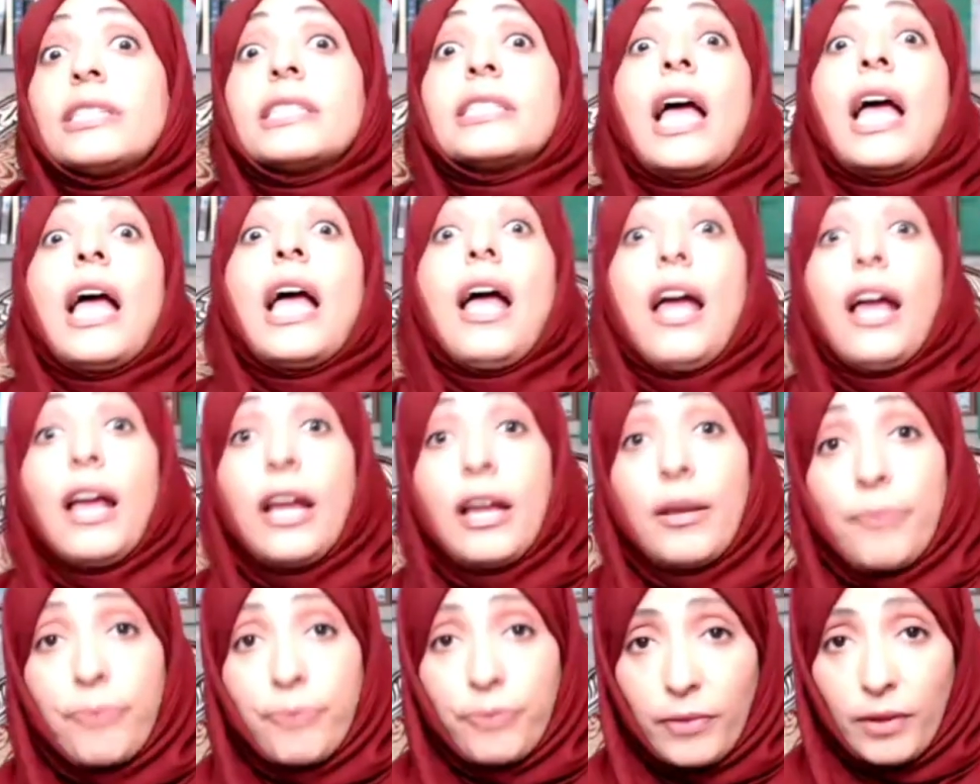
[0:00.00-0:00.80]

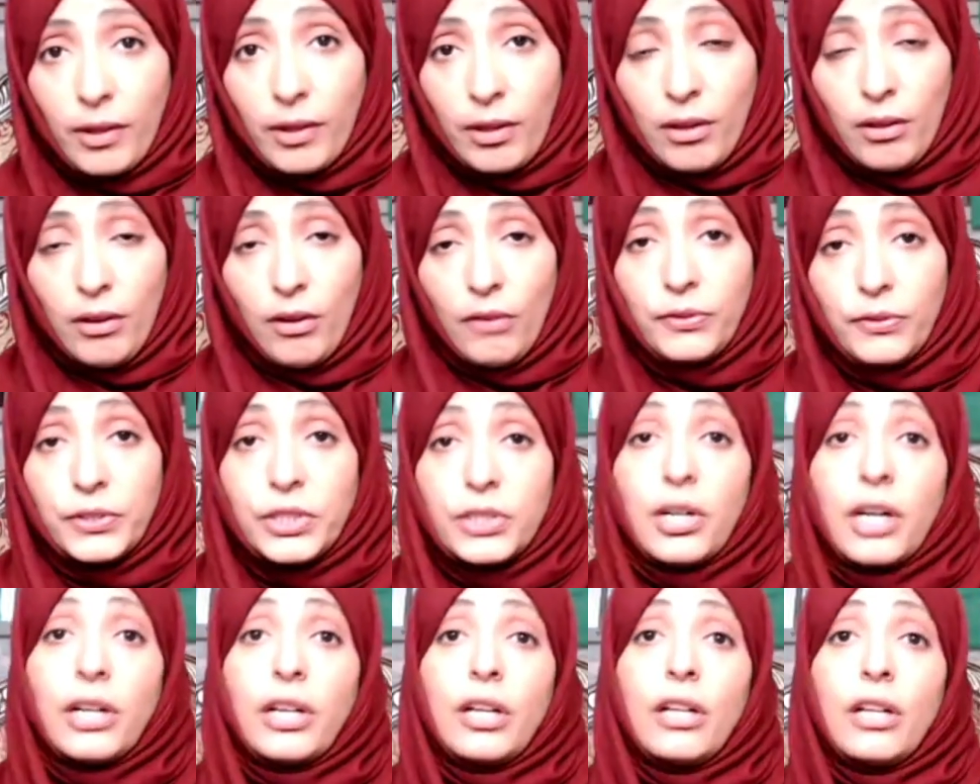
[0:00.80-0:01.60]
time of
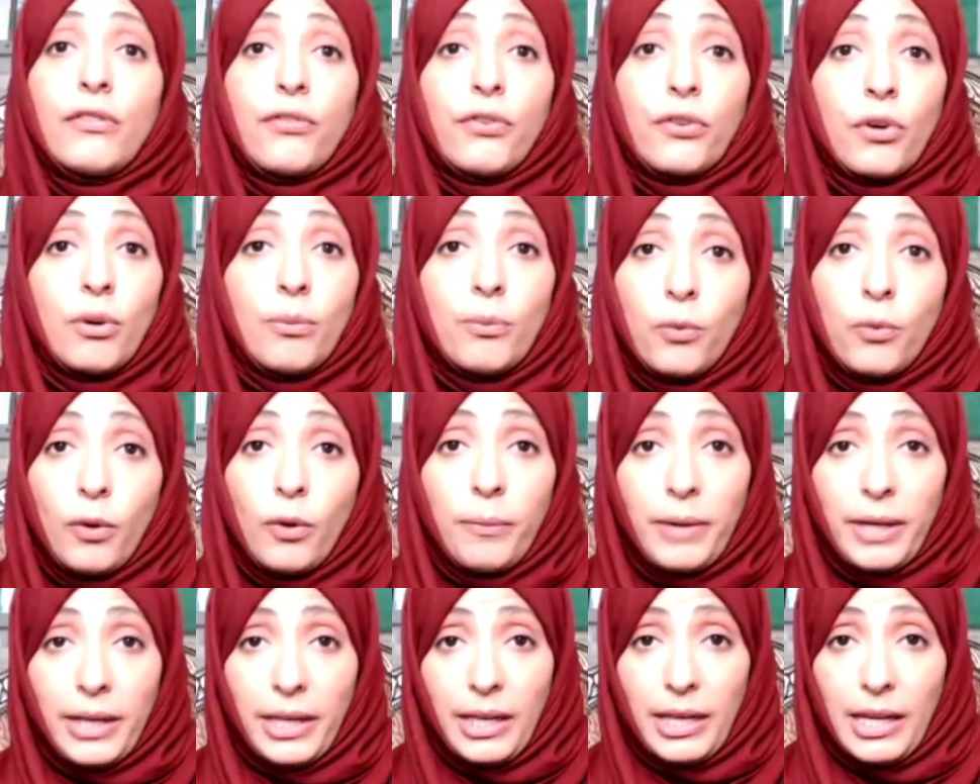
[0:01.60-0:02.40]
struggle from
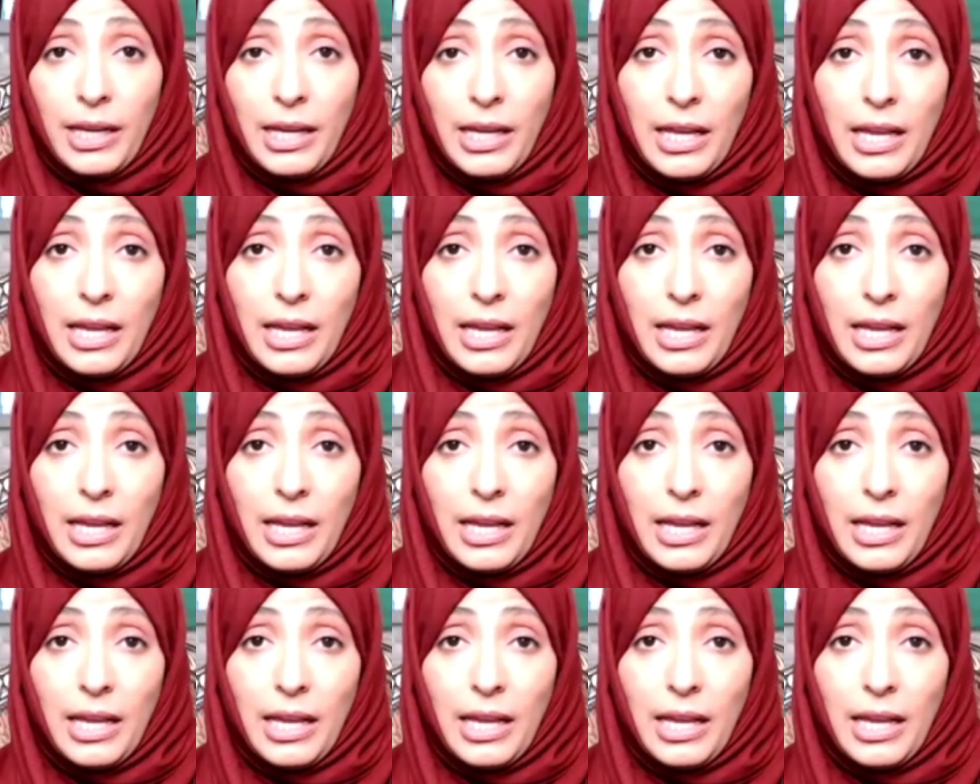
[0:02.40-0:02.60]
women